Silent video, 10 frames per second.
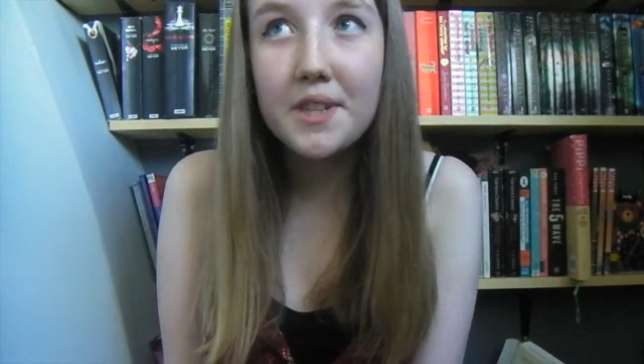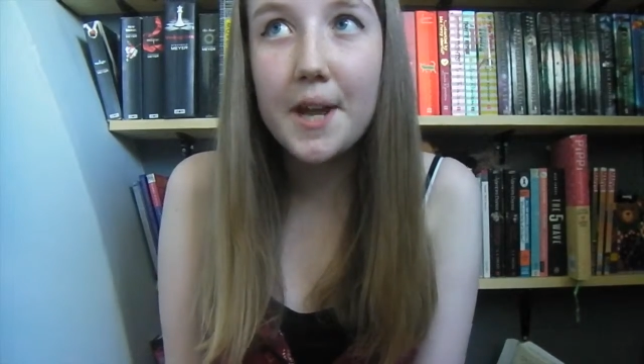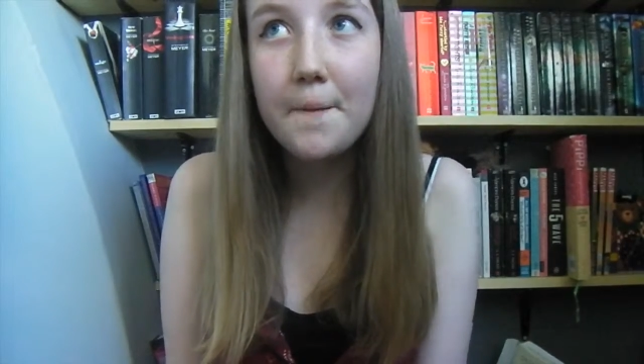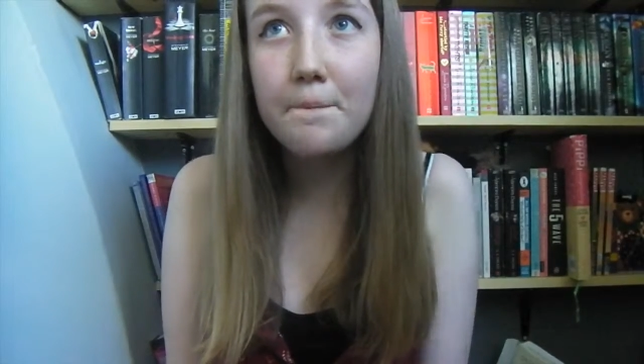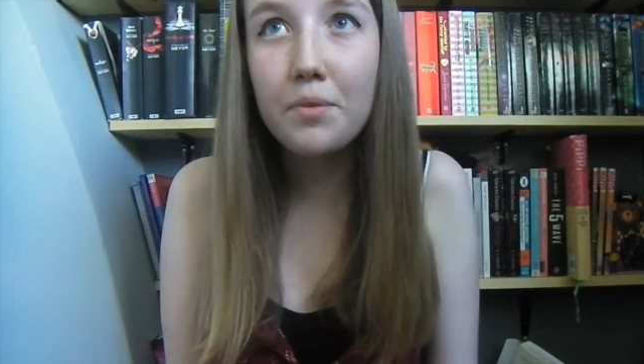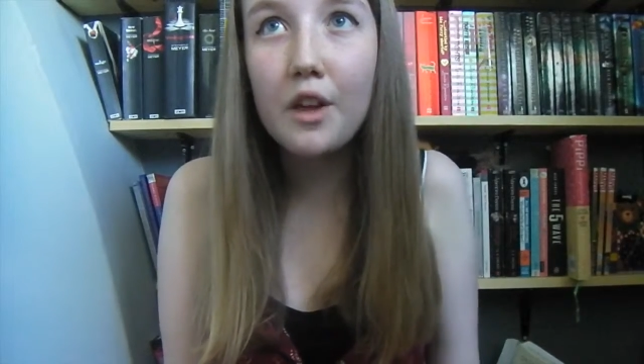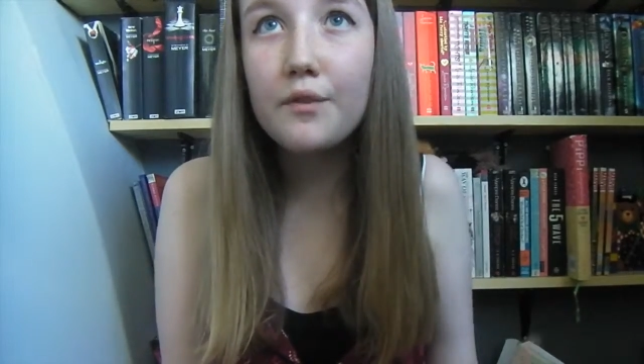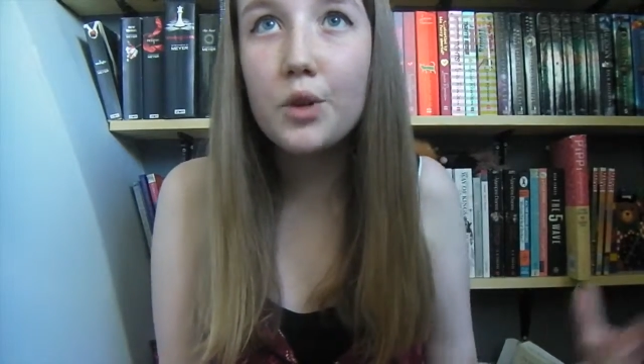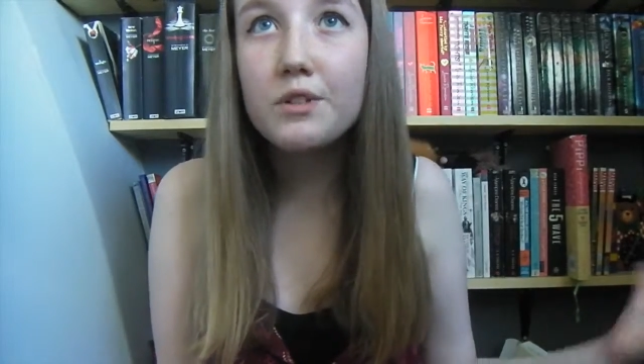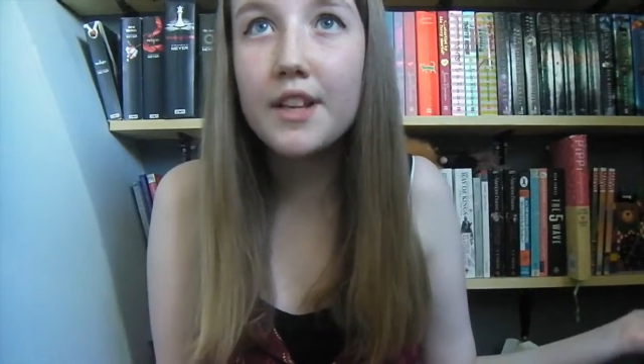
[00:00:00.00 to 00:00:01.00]
Of
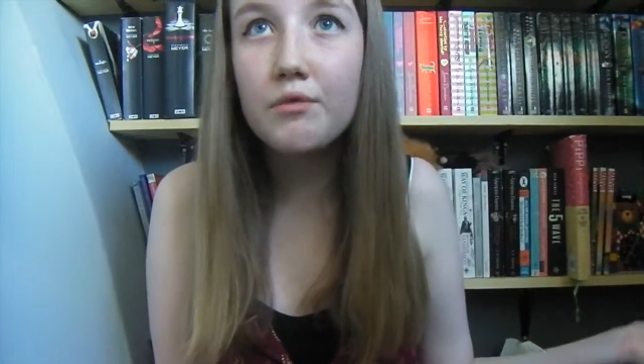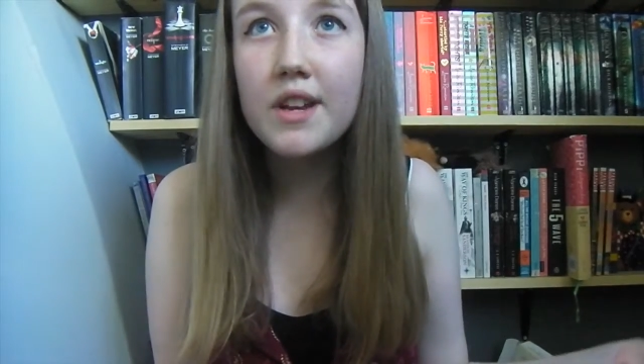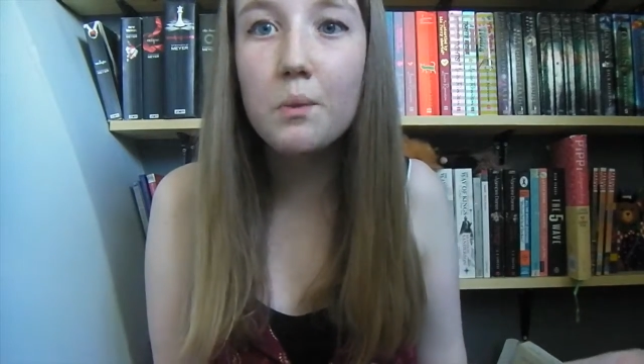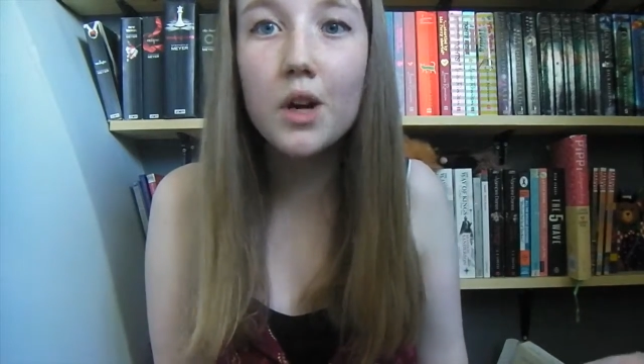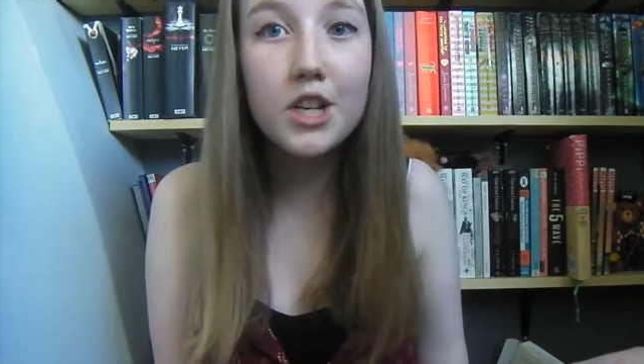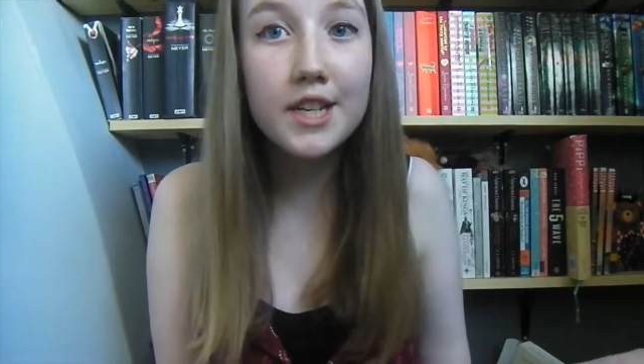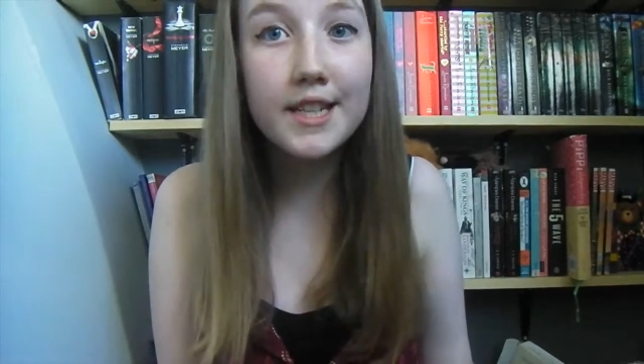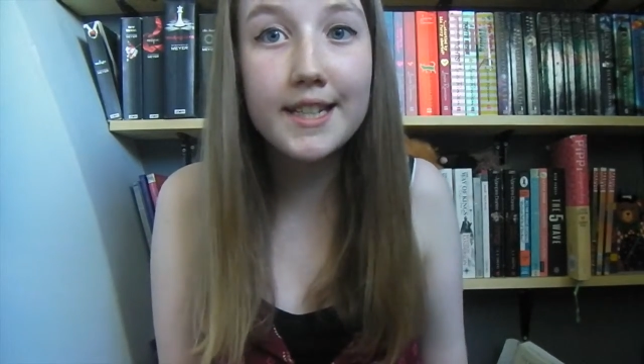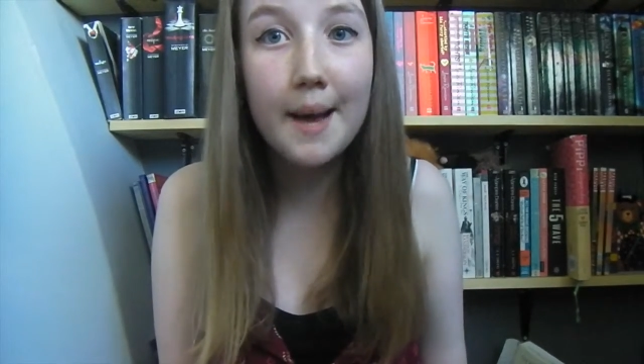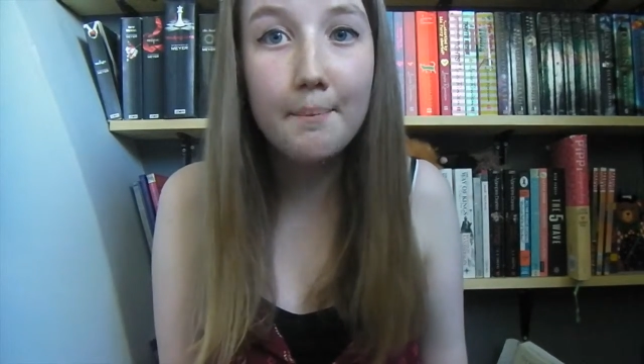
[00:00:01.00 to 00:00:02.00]
course I
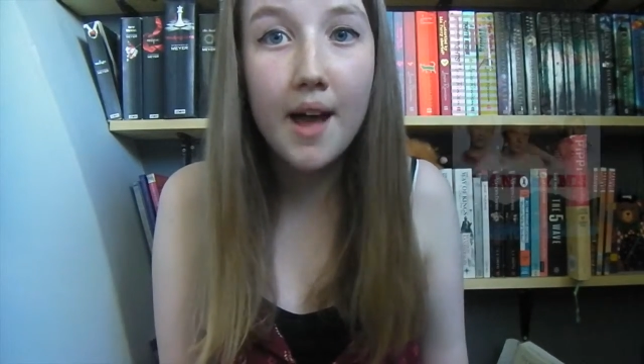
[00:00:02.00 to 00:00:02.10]
rewatched Stand